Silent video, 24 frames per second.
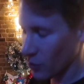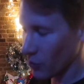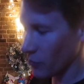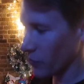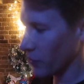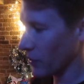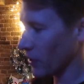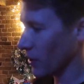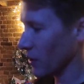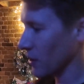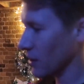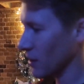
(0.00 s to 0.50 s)
so
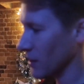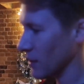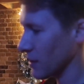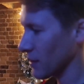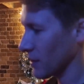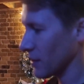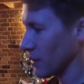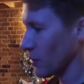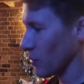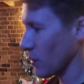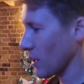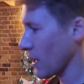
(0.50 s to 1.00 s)
far,
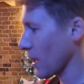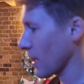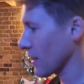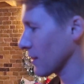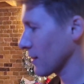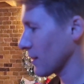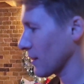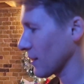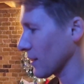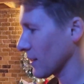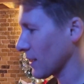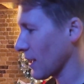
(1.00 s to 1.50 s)
you
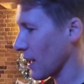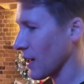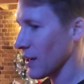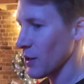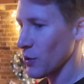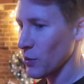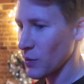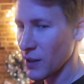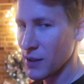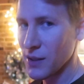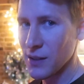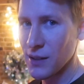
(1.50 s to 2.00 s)
had the guy
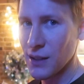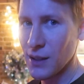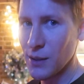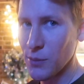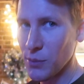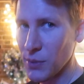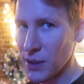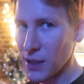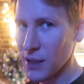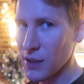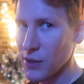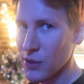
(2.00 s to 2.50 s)
who doesn't eat
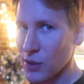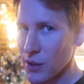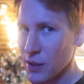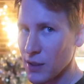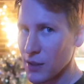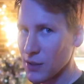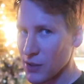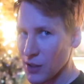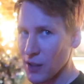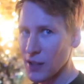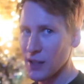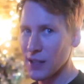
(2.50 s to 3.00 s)
meat cook
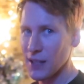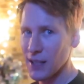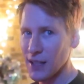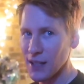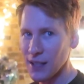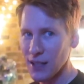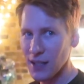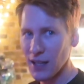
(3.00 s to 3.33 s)
a turkey.